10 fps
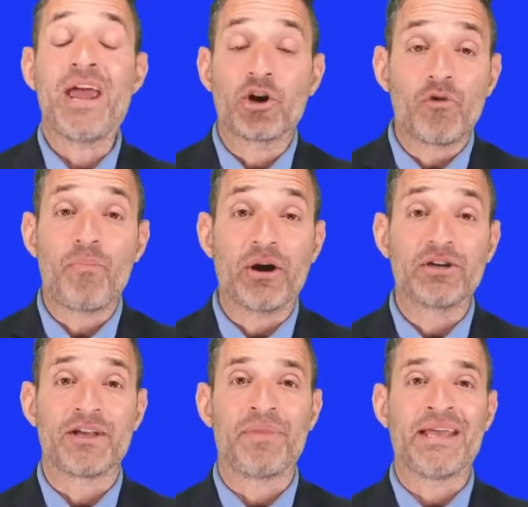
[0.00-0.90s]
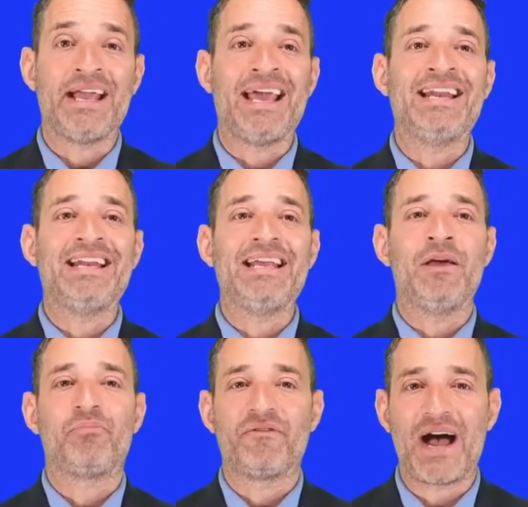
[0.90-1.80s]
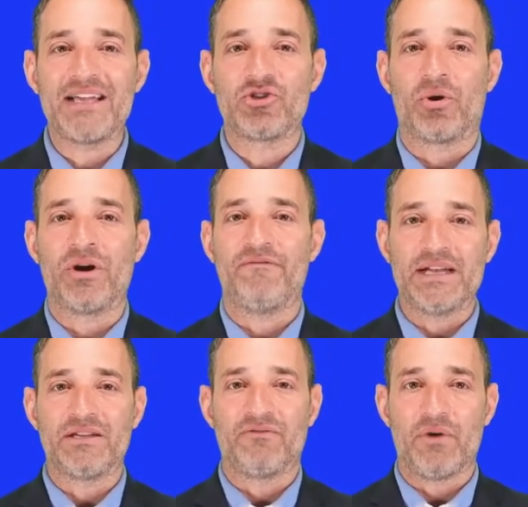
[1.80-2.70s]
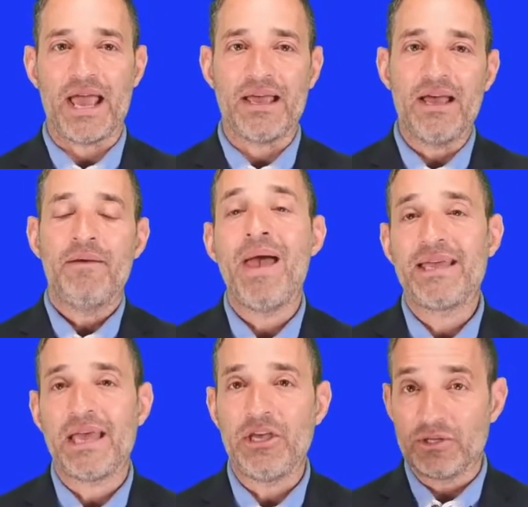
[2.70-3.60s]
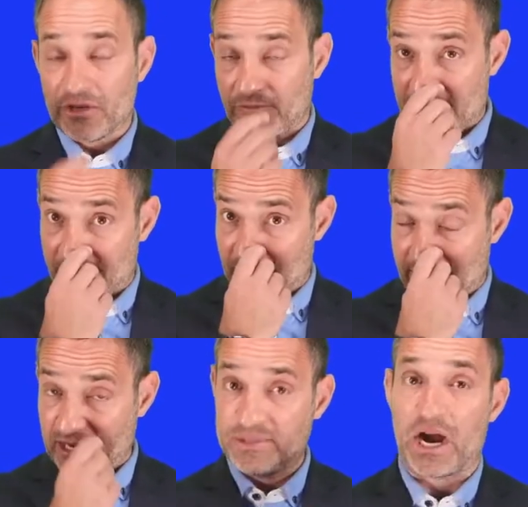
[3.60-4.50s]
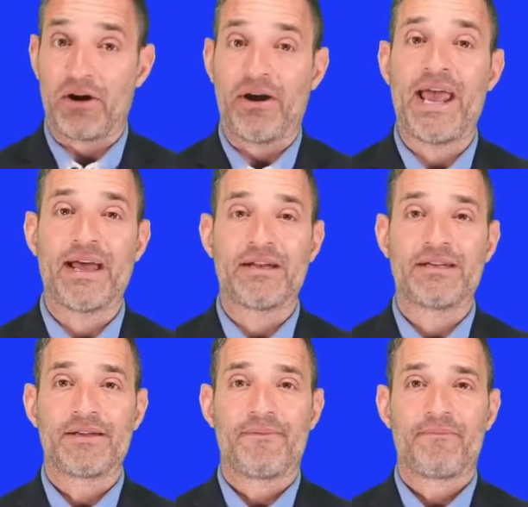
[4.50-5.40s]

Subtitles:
to make or repair something in an improvised or inventive way, making use of whatever items are at hand.